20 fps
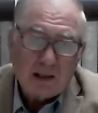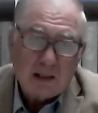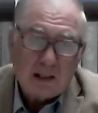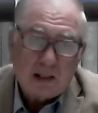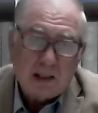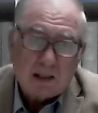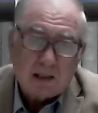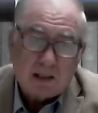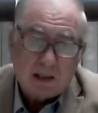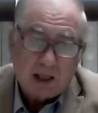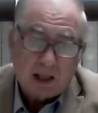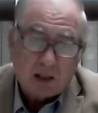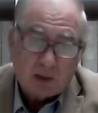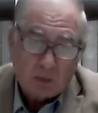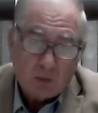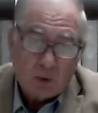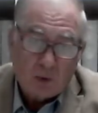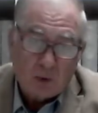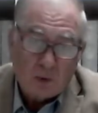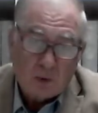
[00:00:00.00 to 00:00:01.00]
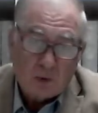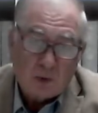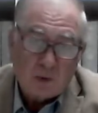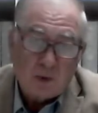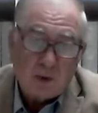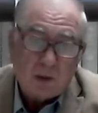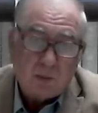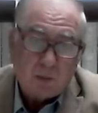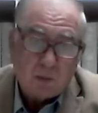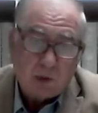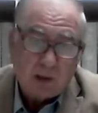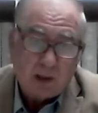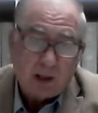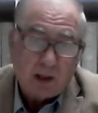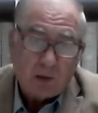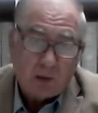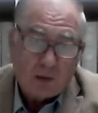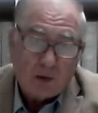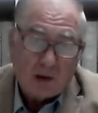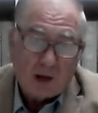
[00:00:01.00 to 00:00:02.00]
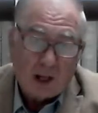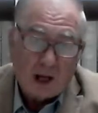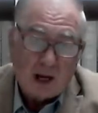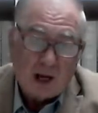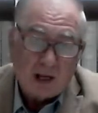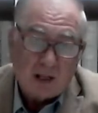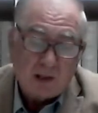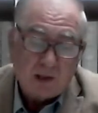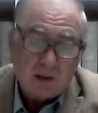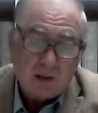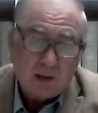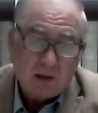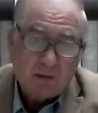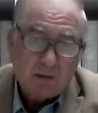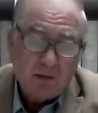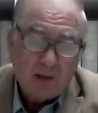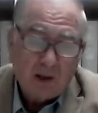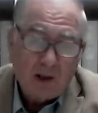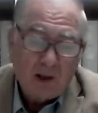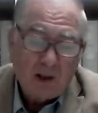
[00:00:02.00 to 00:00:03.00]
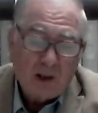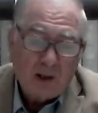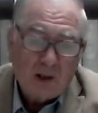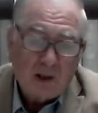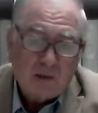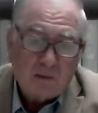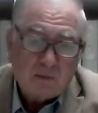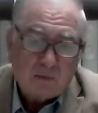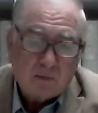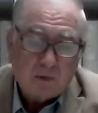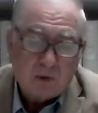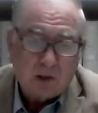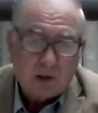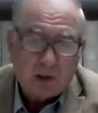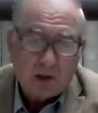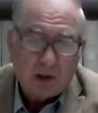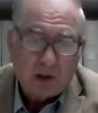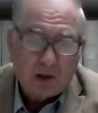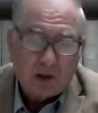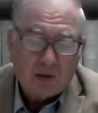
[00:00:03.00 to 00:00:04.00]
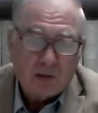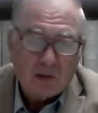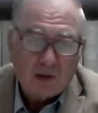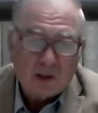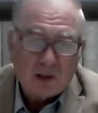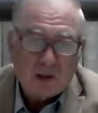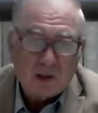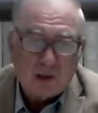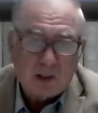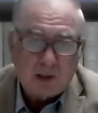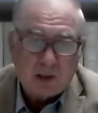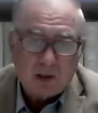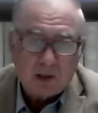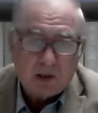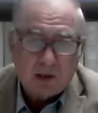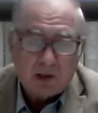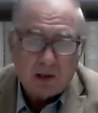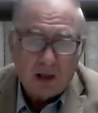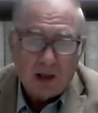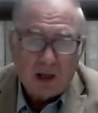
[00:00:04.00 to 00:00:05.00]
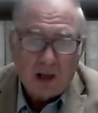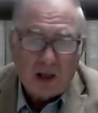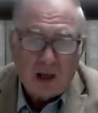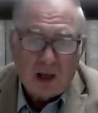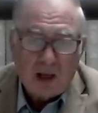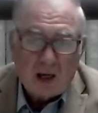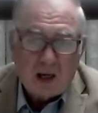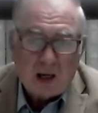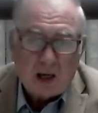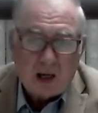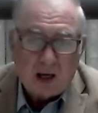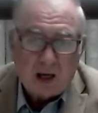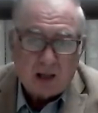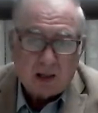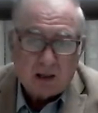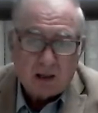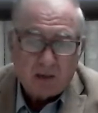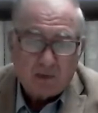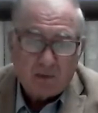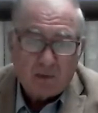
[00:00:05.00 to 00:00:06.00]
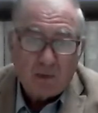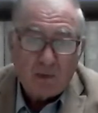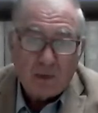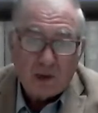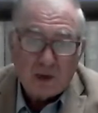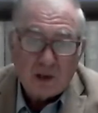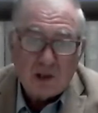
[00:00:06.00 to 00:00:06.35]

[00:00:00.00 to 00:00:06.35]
it says more than what they realized. For instance, when it says, "And from